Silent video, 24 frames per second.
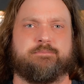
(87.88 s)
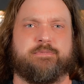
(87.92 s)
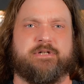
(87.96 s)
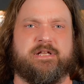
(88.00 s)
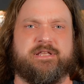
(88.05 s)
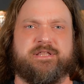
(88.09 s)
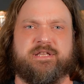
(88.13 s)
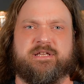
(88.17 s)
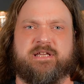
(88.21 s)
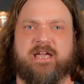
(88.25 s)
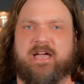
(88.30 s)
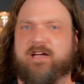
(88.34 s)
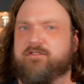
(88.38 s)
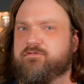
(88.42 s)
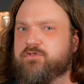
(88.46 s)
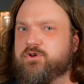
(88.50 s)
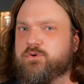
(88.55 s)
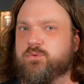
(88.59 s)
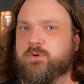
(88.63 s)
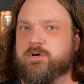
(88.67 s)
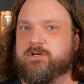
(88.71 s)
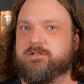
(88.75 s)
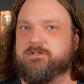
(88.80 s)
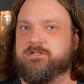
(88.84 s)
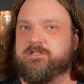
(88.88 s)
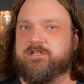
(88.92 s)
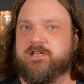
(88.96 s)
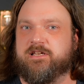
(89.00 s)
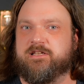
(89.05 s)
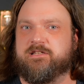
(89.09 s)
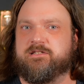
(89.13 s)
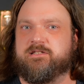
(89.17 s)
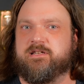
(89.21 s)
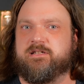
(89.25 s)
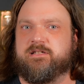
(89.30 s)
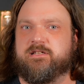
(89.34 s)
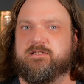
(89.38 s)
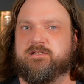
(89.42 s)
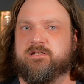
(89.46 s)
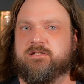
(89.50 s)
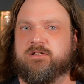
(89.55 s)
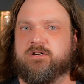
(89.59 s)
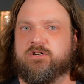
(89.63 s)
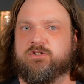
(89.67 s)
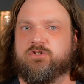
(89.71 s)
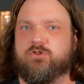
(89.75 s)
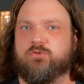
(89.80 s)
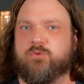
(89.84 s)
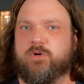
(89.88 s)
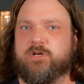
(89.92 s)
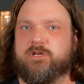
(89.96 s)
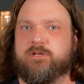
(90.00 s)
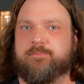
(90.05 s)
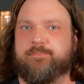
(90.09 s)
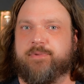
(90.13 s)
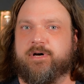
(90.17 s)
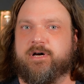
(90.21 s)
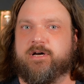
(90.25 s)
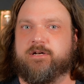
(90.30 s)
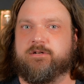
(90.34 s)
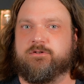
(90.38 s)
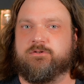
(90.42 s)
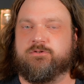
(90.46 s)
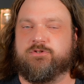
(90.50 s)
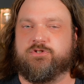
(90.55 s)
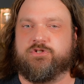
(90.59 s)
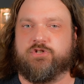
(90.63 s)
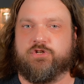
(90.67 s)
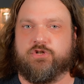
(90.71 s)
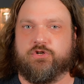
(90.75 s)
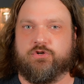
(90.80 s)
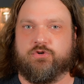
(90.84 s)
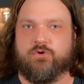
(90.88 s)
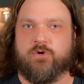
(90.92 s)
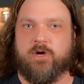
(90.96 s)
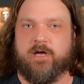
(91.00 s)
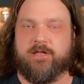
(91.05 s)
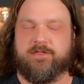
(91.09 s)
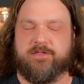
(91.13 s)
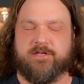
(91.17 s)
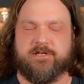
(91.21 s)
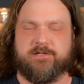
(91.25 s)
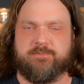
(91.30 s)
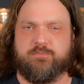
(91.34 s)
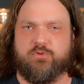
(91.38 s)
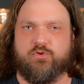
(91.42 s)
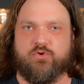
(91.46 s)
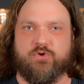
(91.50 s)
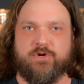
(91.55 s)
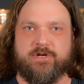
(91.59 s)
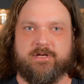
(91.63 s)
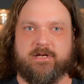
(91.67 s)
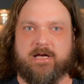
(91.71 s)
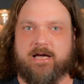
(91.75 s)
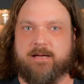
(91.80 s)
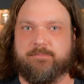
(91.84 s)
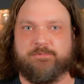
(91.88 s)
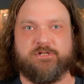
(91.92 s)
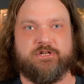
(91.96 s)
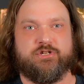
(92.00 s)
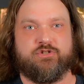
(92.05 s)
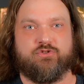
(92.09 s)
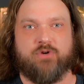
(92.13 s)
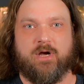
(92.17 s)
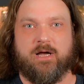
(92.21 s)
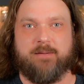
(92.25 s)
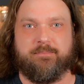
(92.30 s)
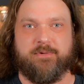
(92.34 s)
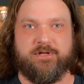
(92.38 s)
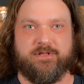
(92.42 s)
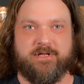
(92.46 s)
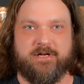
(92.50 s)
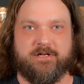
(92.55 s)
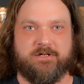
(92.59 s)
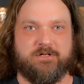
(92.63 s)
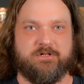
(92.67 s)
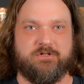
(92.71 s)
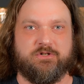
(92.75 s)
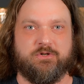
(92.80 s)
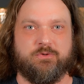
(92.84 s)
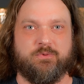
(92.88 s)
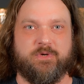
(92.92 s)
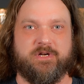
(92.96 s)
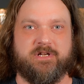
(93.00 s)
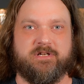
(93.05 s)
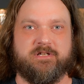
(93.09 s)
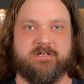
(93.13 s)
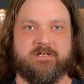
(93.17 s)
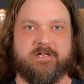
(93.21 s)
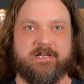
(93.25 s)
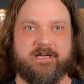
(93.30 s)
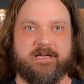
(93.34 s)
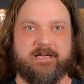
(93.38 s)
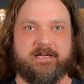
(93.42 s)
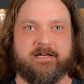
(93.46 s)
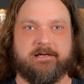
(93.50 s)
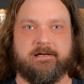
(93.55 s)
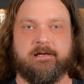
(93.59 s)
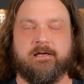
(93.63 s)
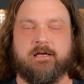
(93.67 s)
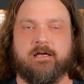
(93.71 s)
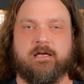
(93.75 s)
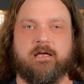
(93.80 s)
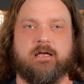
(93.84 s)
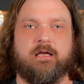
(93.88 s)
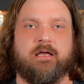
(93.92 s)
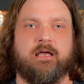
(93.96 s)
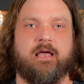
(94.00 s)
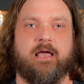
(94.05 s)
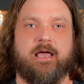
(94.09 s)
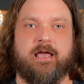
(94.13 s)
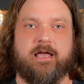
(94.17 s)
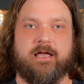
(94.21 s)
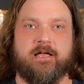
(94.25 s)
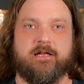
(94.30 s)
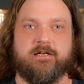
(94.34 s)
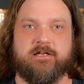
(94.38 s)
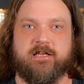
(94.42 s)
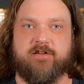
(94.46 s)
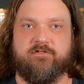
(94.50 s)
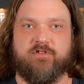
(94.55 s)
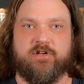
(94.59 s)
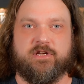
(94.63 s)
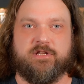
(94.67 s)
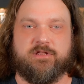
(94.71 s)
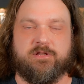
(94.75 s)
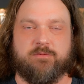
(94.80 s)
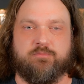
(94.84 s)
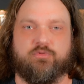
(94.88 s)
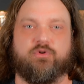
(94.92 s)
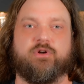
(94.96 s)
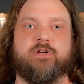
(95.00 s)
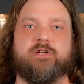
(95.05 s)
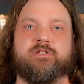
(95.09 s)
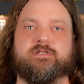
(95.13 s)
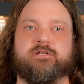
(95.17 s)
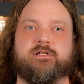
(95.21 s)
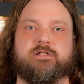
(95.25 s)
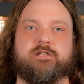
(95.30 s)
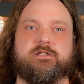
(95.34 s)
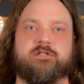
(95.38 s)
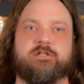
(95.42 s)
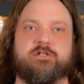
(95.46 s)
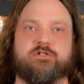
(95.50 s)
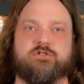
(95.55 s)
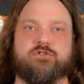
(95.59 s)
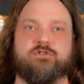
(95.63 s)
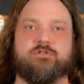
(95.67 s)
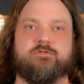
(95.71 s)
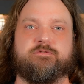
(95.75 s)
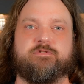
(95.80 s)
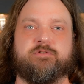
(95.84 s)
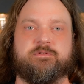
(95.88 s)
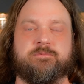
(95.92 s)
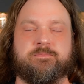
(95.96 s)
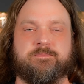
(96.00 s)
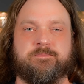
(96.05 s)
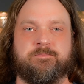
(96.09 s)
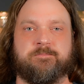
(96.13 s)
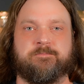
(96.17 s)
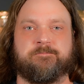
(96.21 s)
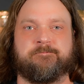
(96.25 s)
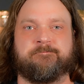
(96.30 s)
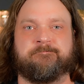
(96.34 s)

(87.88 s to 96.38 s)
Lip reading: But I think everyone says that it's an underrated bottle, so at this point, I'm just dropping that underrated tag and giving it the praise that it deserves.